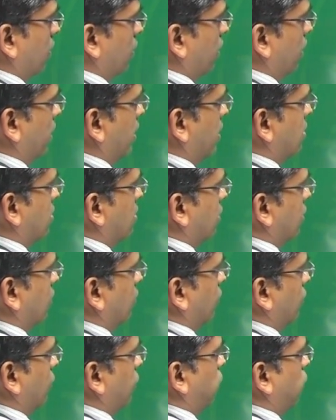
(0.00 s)
There is
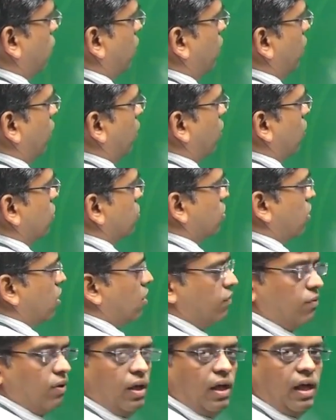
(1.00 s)
focal loss
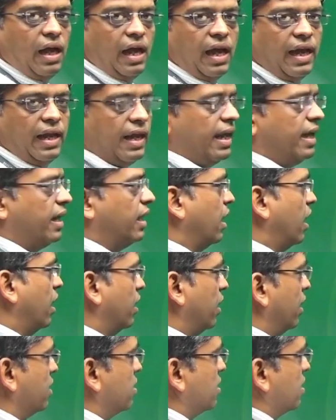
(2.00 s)
of hyaline
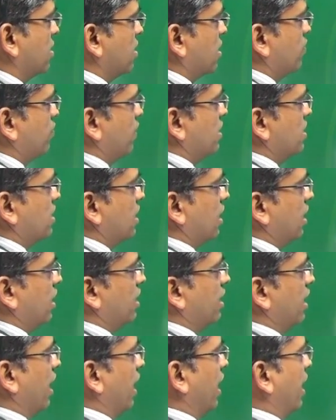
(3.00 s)
cartilage. This is basically
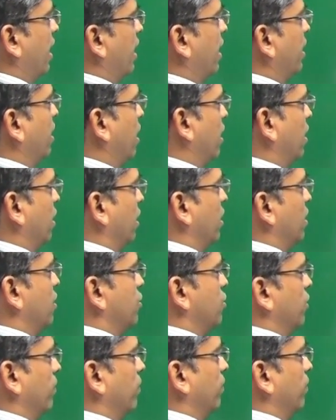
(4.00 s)
the hyaline cartilage.